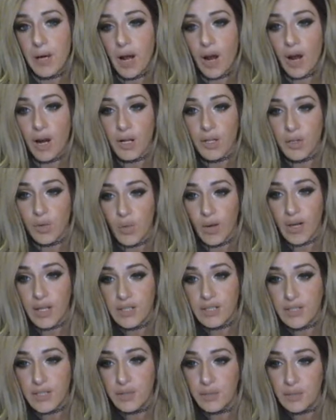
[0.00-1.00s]
are the
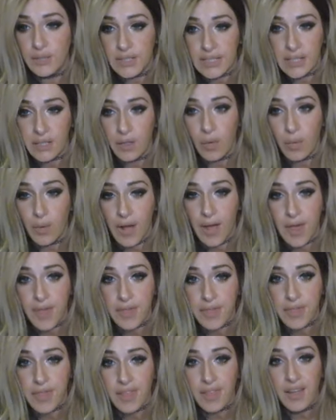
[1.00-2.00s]
ones who deal with
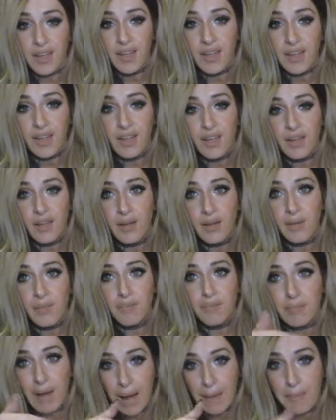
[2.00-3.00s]

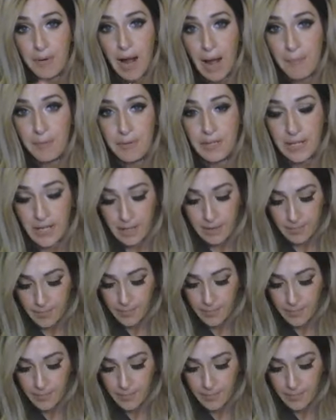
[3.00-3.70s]
my property.